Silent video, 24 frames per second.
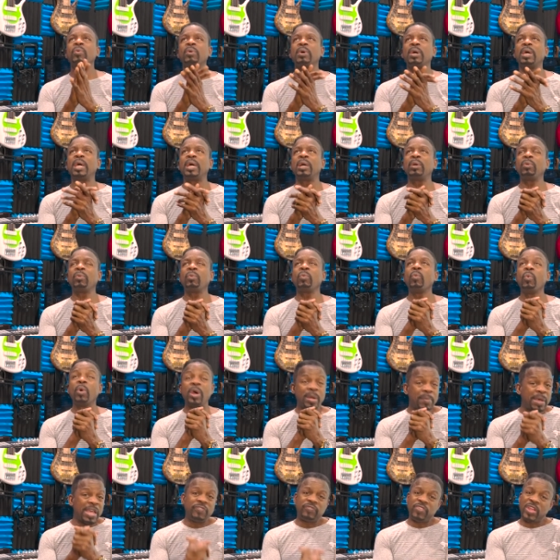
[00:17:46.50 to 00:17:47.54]
uh, one
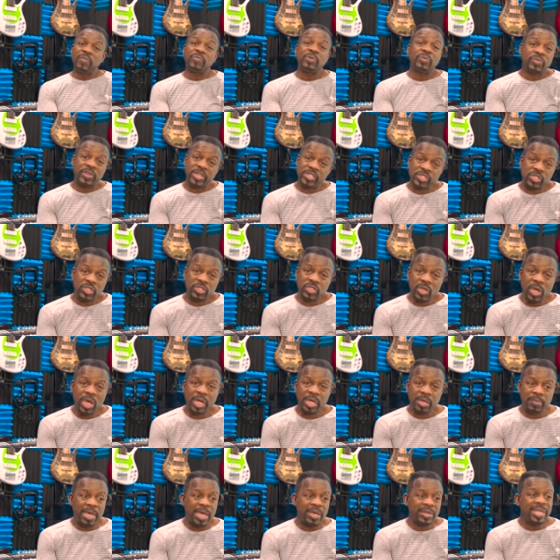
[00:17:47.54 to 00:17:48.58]
of my favorite things to talk
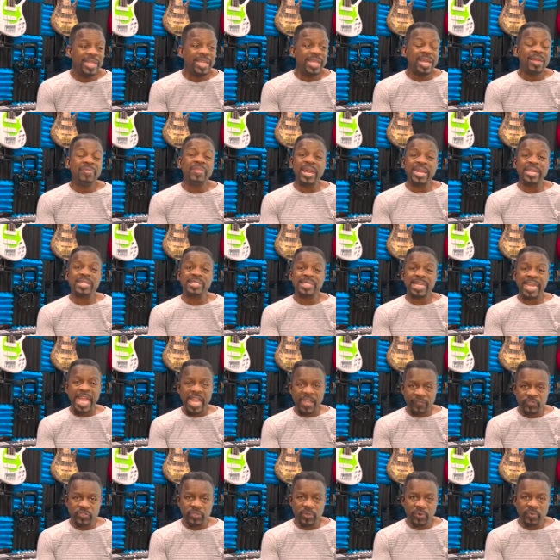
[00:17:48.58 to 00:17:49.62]
about, and that is
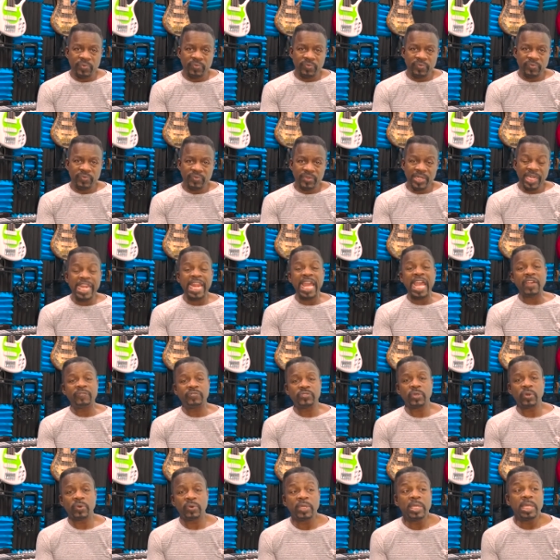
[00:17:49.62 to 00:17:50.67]
laughter.
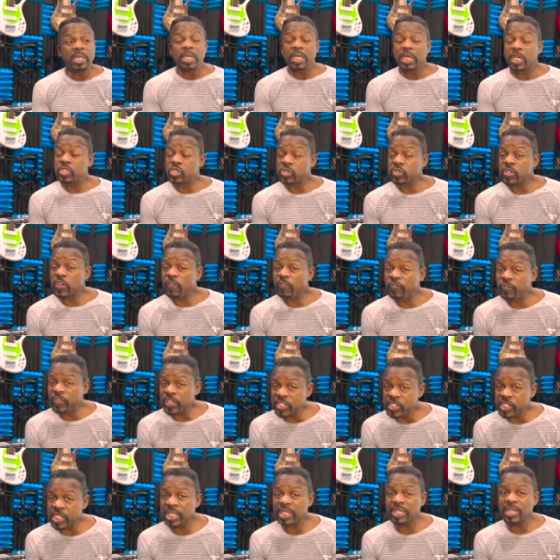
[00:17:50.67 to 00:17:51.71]
Laughter. Because there's a
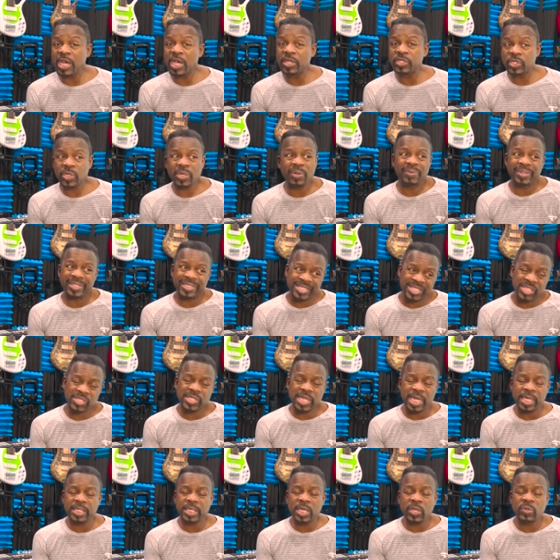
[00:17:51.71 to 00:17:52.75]
physiological, well, just
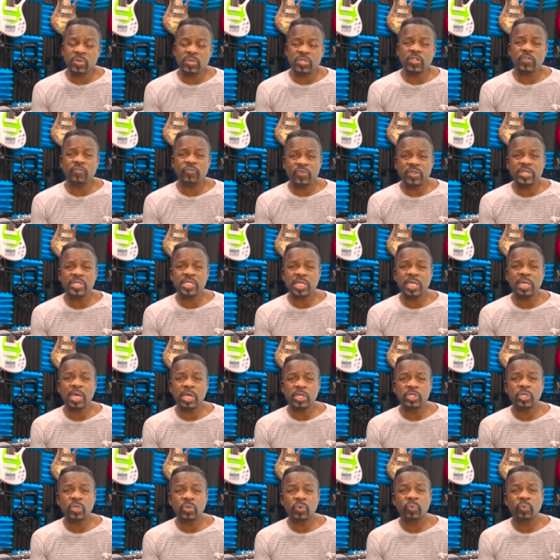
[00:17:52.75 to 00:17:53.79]
like the other, there's a
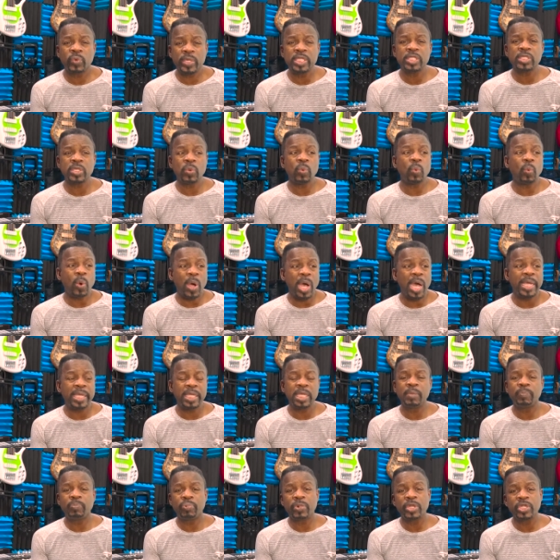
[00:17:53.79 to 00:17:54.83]
physiological reason why
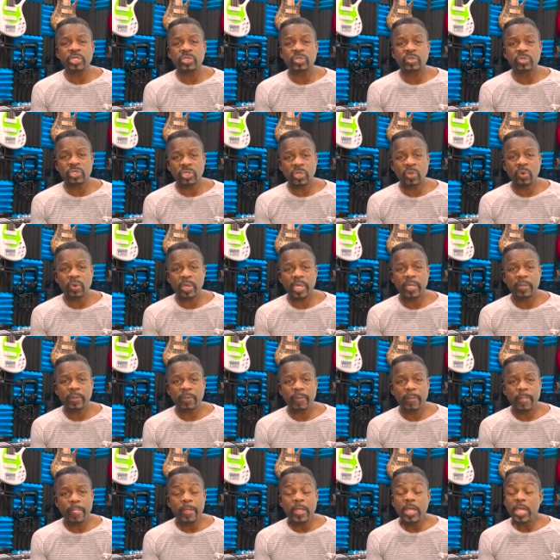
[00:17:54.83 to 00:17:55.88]
it brings you joy,
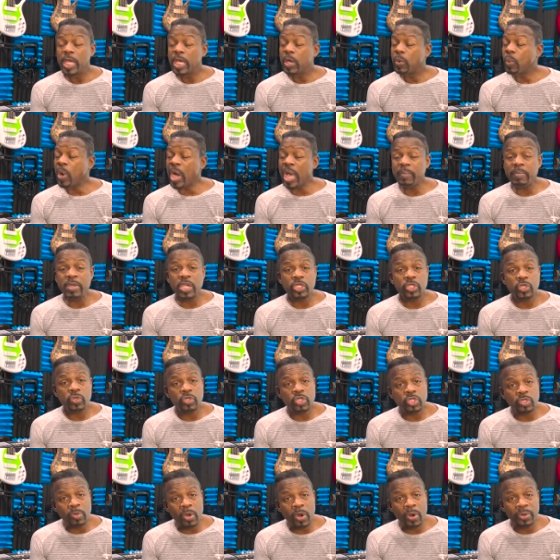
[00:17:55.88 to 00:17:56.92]
why it makes you
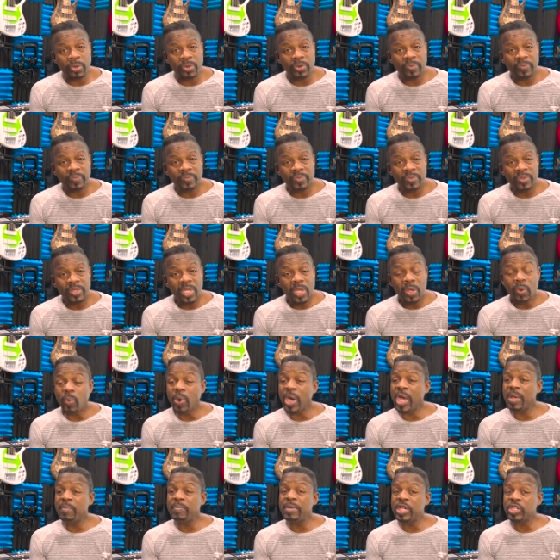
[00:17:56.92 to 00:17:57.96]
smarter,
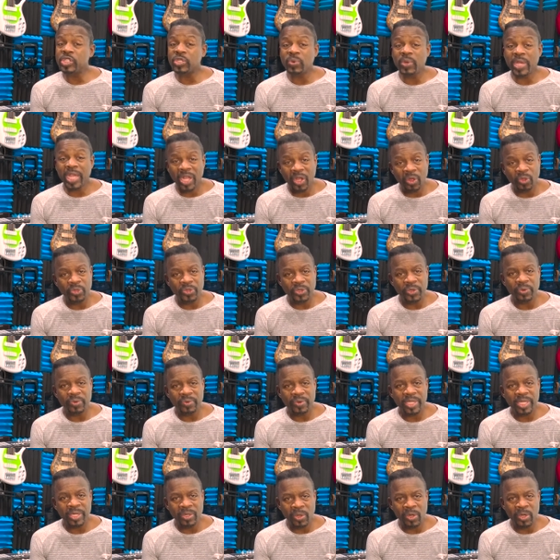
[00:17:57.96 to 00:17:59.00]
why it makes you healthier,
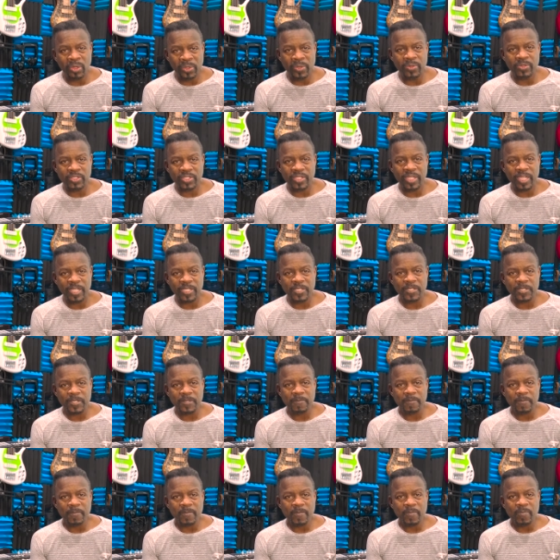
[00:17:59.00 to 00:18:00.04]
and all those things.
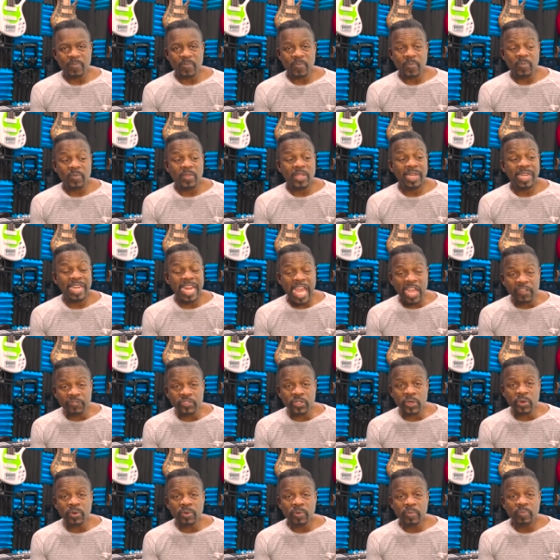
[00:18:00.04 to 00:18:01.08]

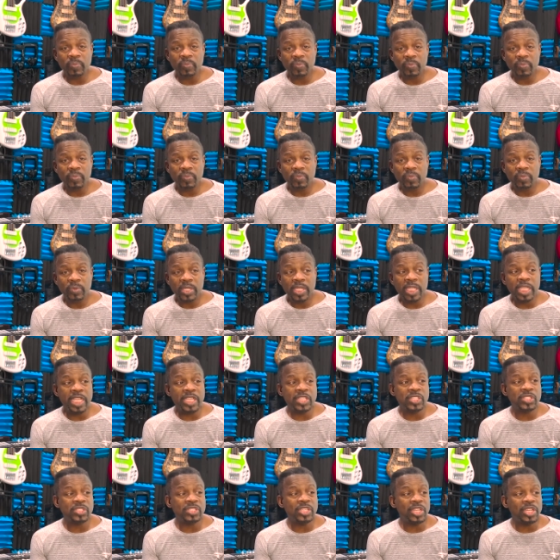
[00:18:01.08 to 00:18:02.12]
Laughter
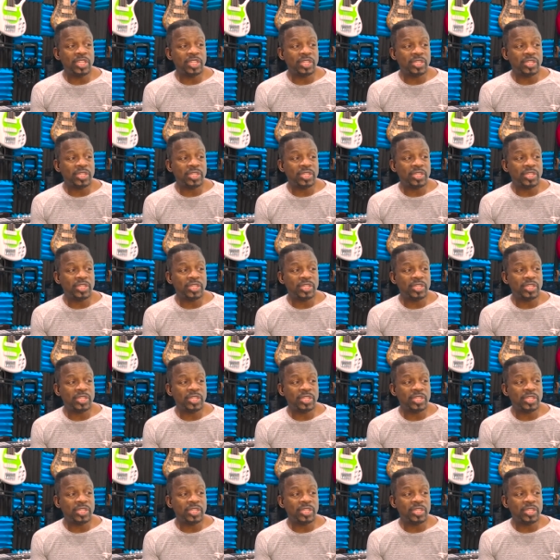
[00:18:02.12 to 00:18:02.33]
is the